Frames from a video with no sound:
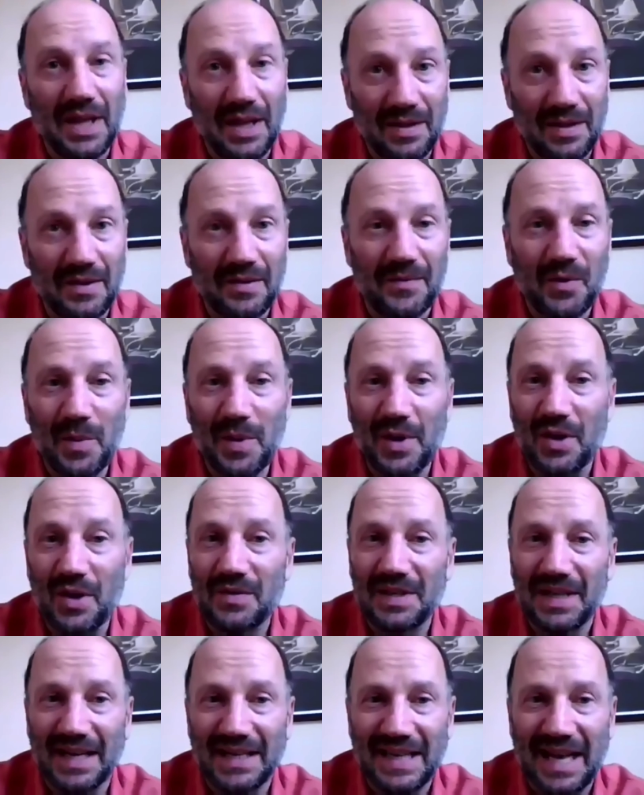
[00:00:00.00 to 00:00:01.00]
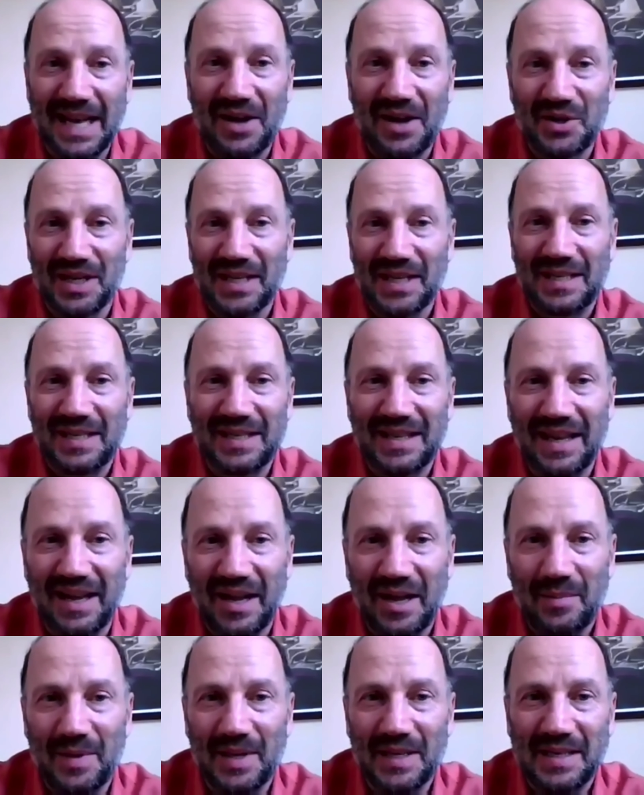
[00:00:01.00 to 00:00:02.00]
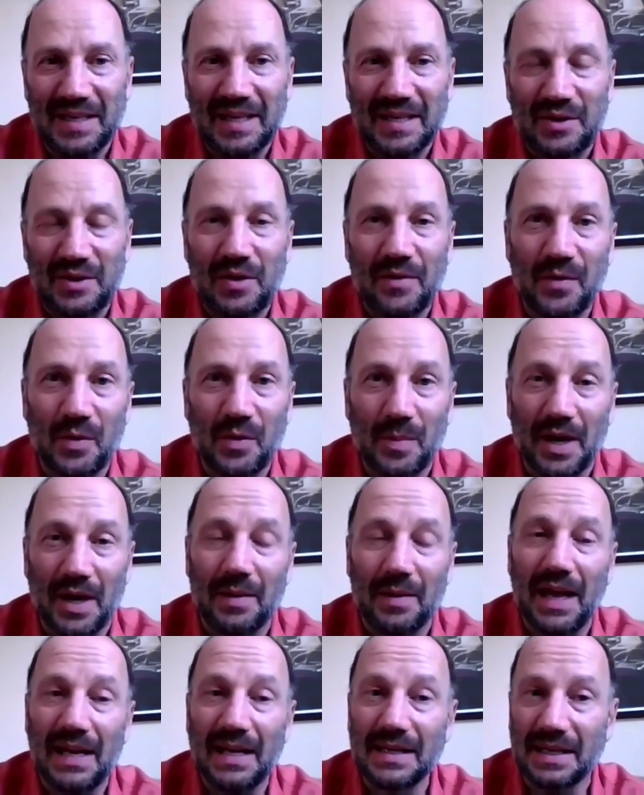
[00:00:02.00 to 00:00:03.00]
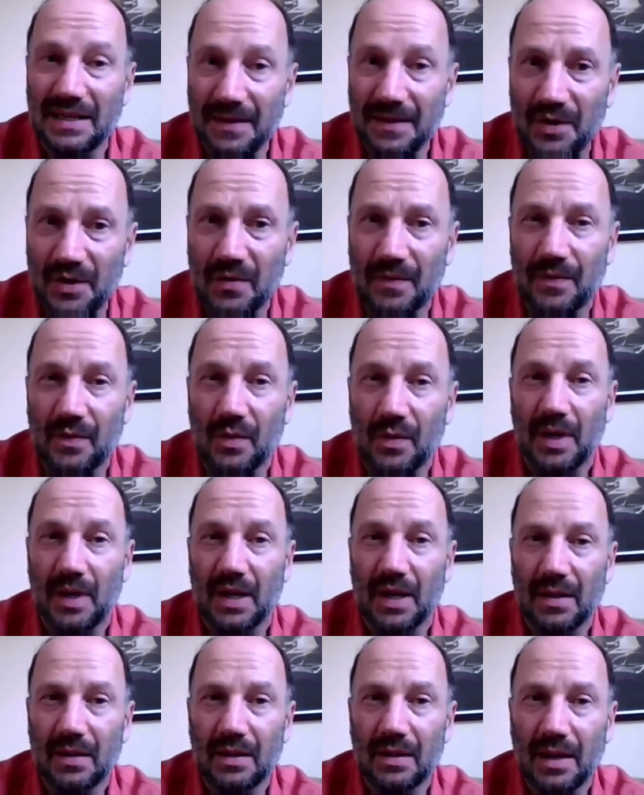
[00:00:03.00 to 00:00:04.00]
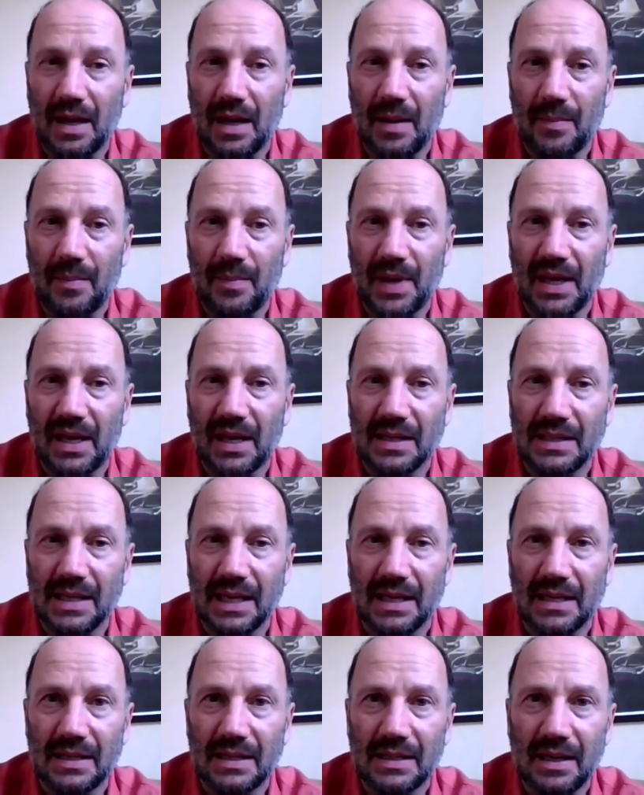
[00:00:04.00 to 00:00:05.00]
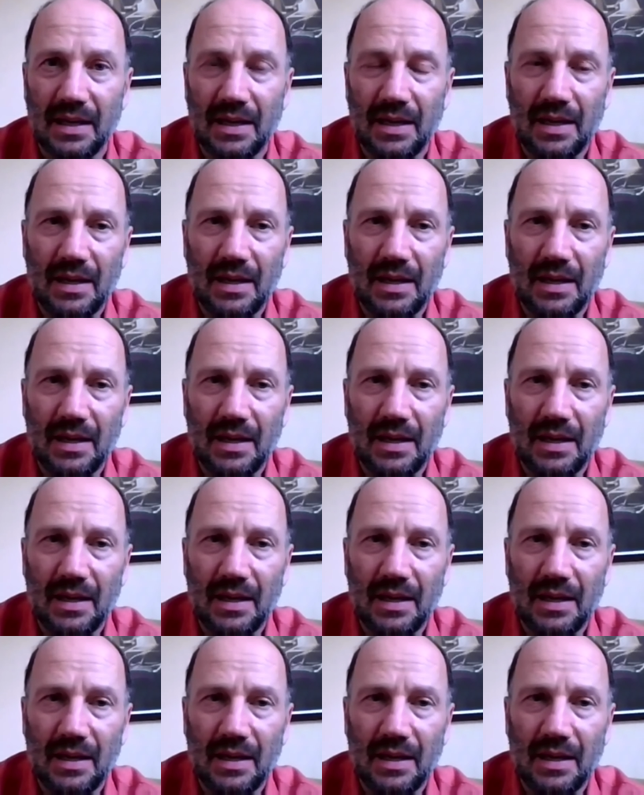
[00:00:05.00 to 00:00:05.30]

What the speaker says: formula you set out is a good formula, and it's a difficult formula because it's